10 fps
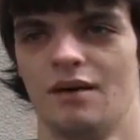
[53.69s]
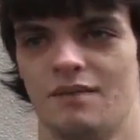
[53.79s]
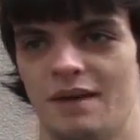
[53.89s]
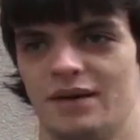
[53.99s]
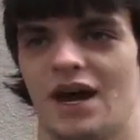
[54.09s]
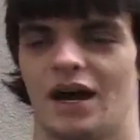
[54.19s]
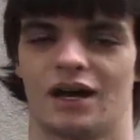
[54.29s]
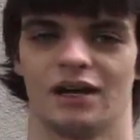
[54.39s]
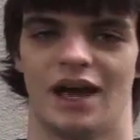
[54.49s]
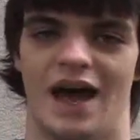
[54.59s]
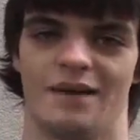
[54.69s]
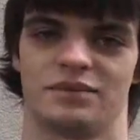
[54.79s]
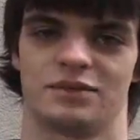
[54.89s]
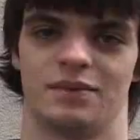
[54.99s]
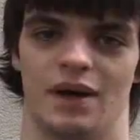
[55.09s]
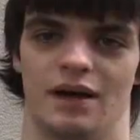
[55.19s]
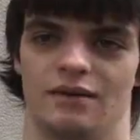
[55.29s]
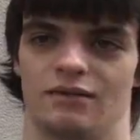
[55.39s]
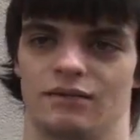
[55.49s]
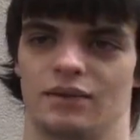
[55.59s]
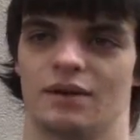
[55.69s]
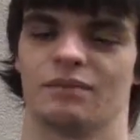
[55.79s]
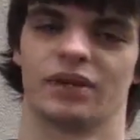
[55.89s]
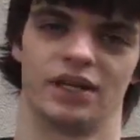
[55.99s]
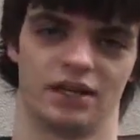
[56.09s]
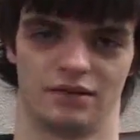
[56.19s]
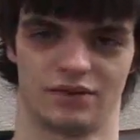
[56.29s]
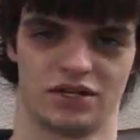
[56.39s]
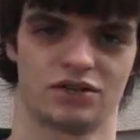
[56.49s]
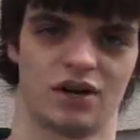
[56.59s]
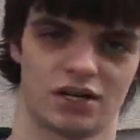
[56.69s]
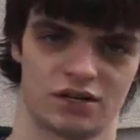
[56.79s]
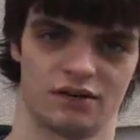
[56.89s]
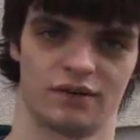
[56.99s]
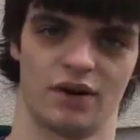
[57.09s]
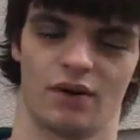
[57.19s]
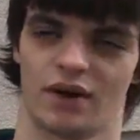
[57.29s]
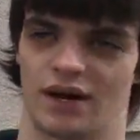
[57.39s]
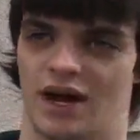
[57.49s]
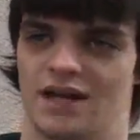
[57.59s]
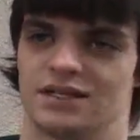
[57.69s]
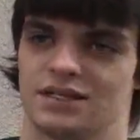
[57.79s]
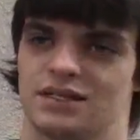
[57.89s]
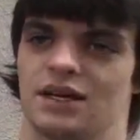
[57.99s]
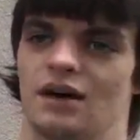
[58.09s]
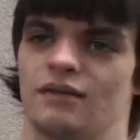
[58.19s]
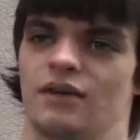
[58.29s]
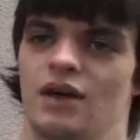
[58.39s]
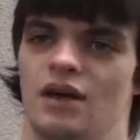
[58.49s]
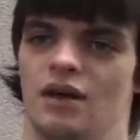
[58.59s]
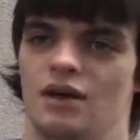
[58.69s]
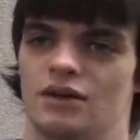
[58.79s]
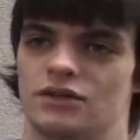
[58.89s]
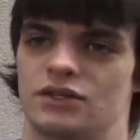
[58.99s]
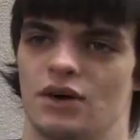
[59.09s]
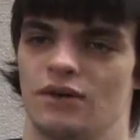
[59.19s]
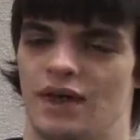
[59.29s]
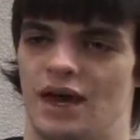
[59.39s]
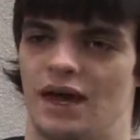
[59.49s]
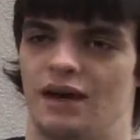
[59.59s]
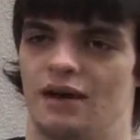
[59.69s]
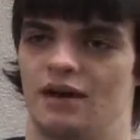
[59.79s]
maybe not collapse, but completely restructure and reorganize itself so that,